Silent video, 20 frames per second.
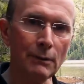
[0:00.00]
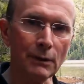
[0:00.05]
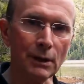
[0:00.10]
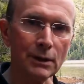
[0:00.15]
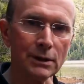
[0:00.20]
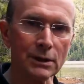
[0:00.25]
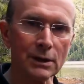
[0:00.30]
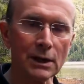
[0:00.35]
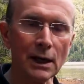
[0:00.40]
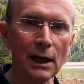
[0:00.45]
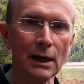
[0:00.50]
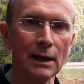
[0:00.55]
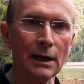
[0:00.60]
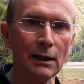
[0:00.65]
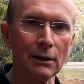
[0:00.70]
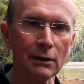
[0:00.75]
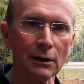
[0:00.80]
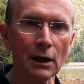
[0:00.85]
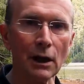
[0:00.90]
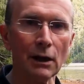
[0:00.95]
and start
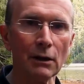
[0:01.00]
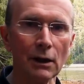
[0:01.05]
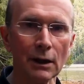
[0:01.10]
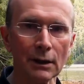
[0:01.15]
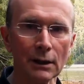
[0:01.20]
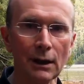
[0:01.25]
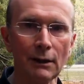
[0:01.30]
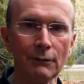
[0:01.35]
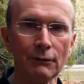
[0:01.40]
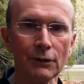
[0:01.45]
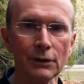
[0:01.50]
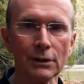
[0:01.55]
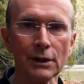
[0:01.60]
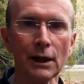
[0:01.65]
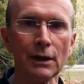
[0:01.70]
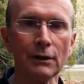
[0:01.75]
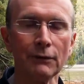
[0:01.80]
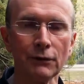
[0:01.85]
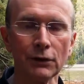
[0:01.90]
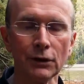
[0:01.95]
out and go like that for,
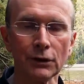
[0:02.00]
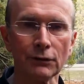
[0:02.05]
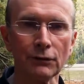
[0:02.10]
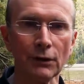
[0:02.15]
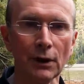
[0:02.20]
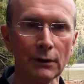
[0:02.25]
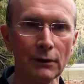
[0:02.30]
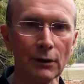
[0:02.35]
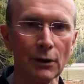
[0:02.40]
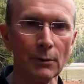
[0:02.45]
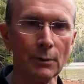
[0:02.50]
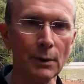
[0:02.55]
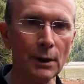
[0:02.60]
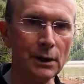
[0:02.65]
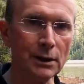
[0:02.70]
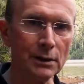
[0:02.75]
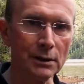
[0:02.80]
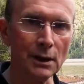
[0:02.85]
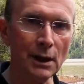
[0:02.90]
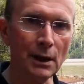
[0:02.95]
say, the first 500
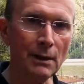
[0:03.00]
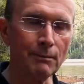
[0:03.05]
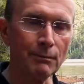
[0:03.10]
metres.